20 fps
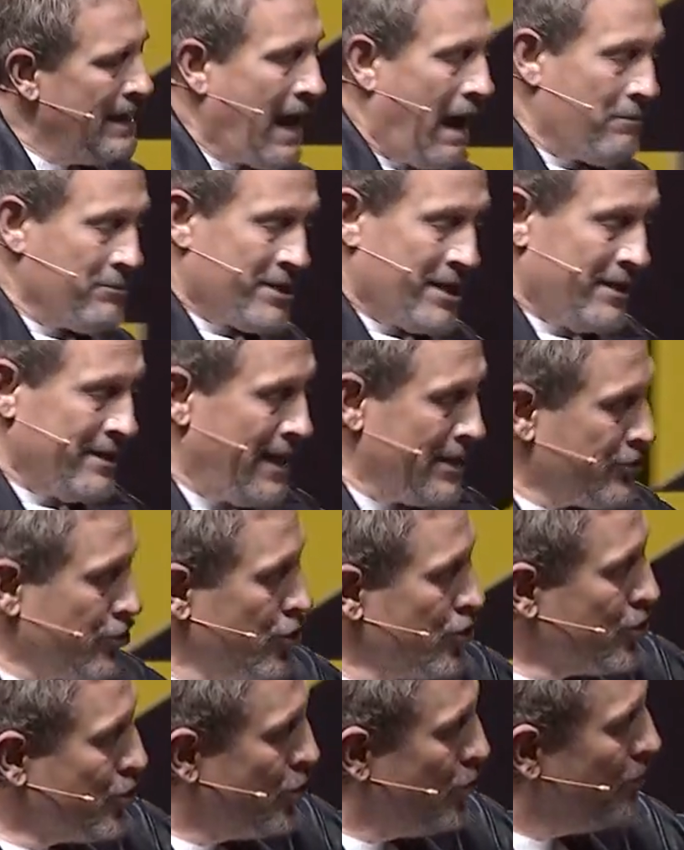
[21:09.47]
I'm telling you, that's
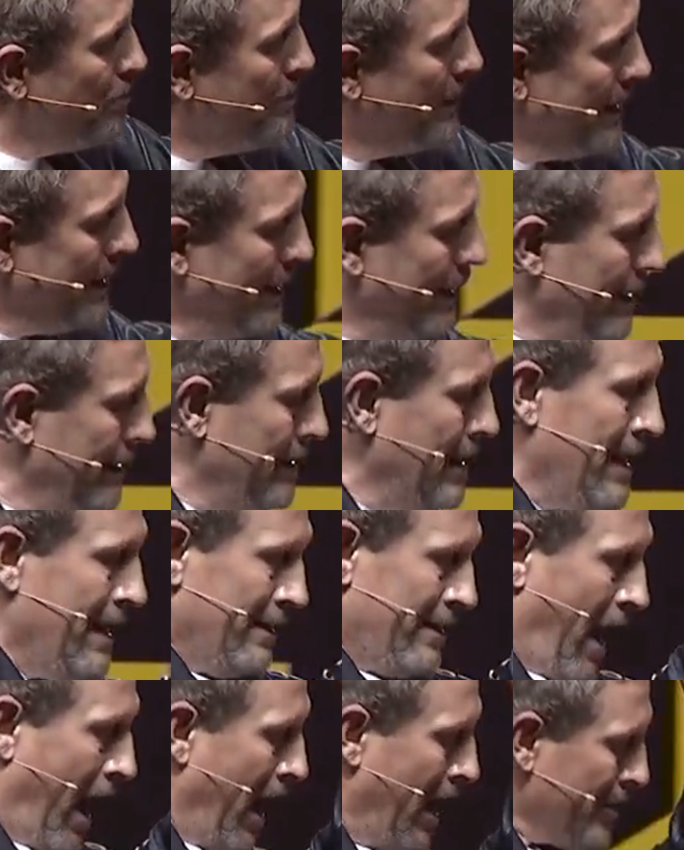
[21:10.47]
just too big.
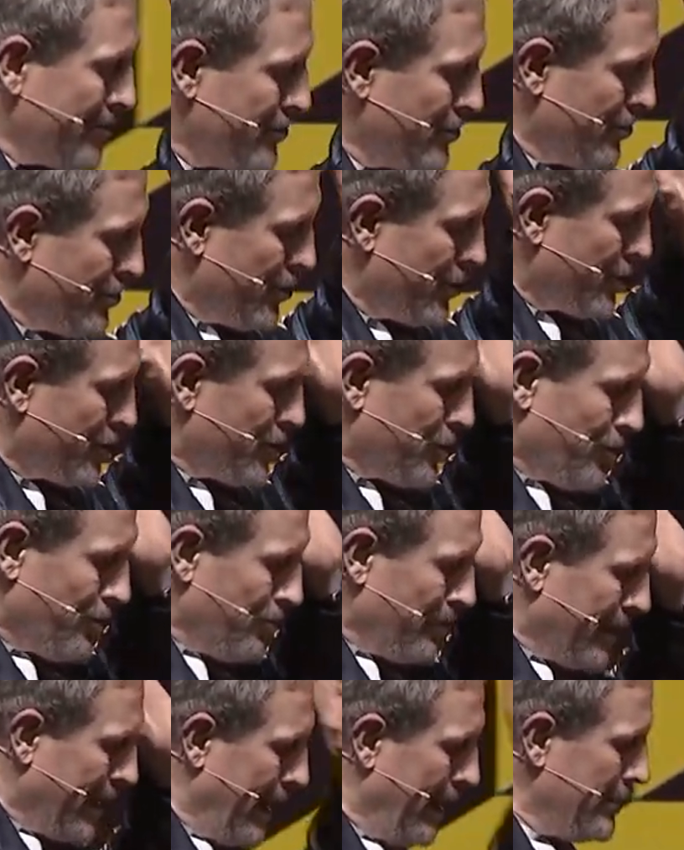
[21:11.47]
The odds are just too
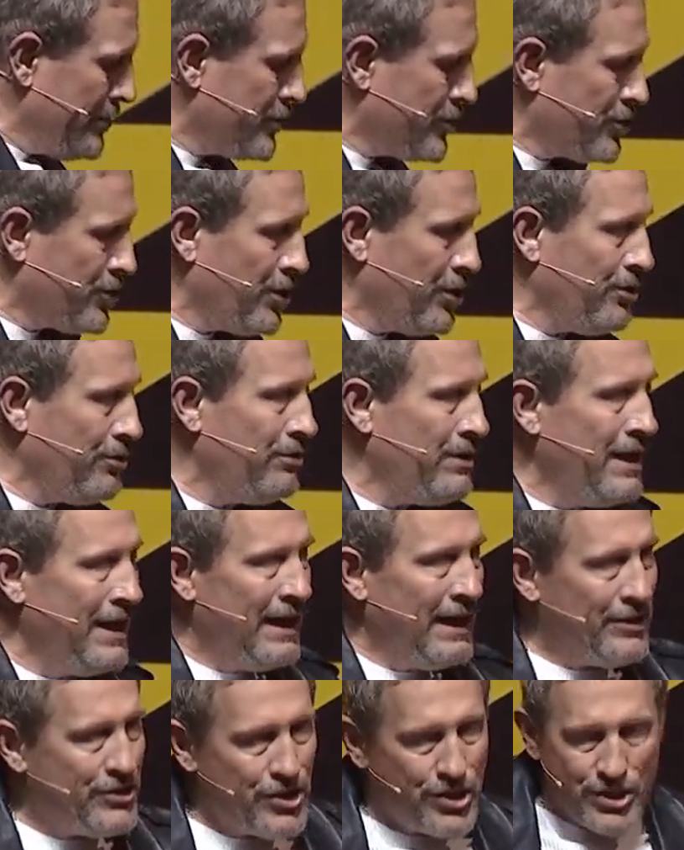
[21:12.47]
against you.
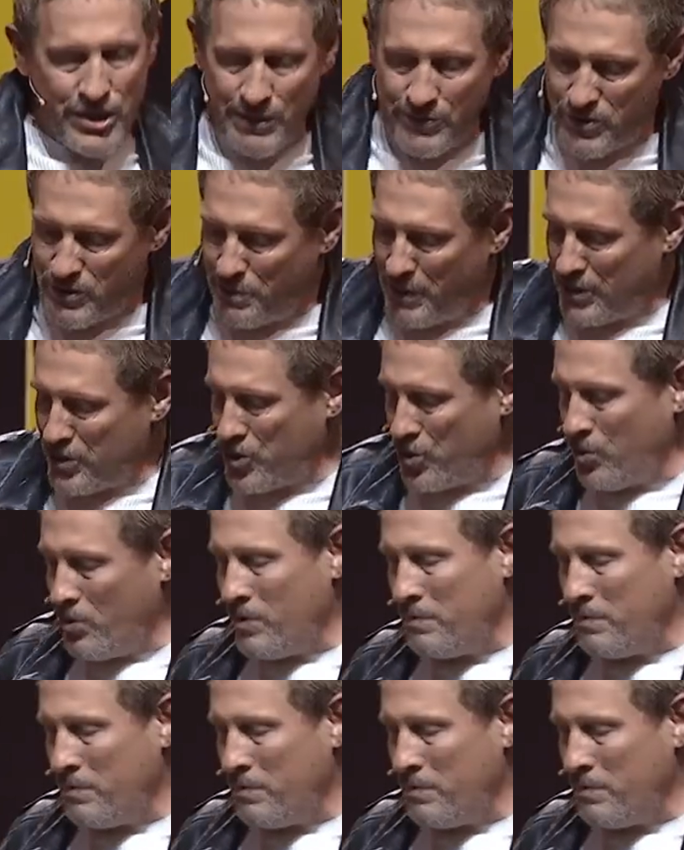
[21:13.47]
It just seems to be too